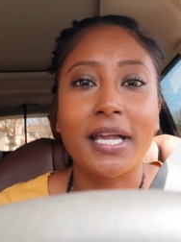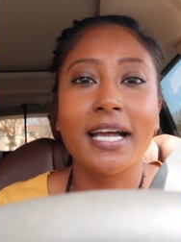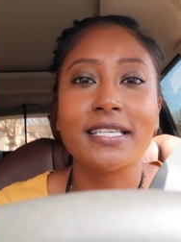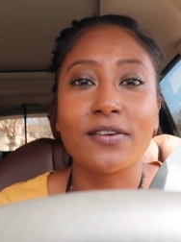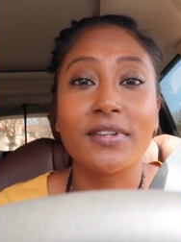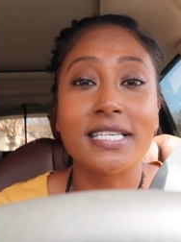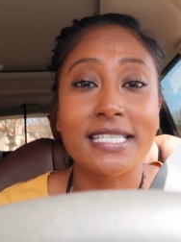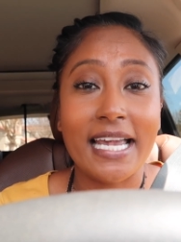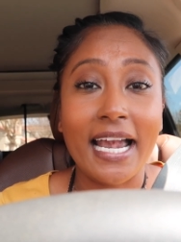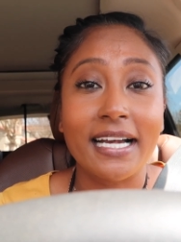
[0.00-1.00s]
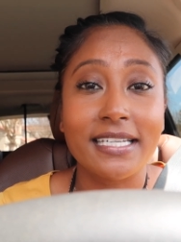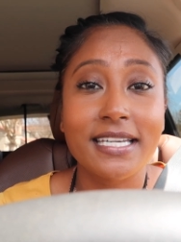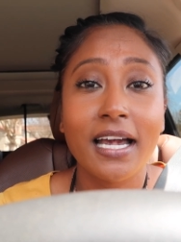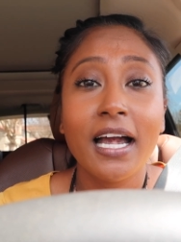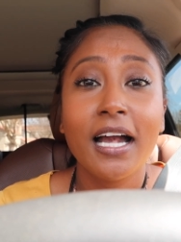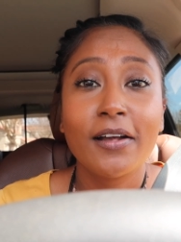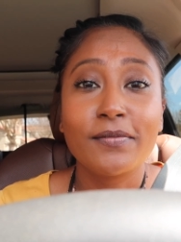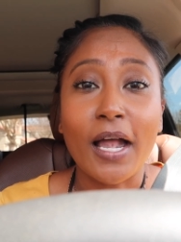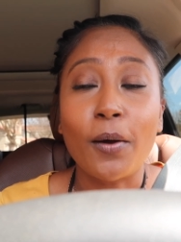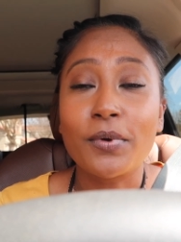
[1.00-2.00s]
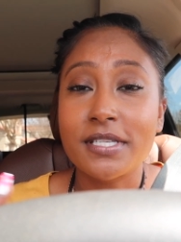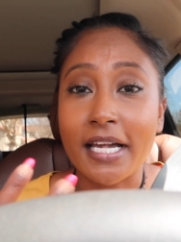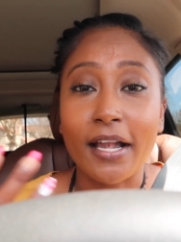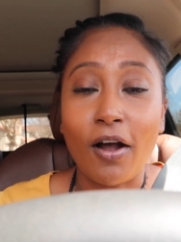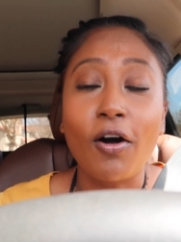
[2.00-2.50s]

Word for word: because of the sand that was like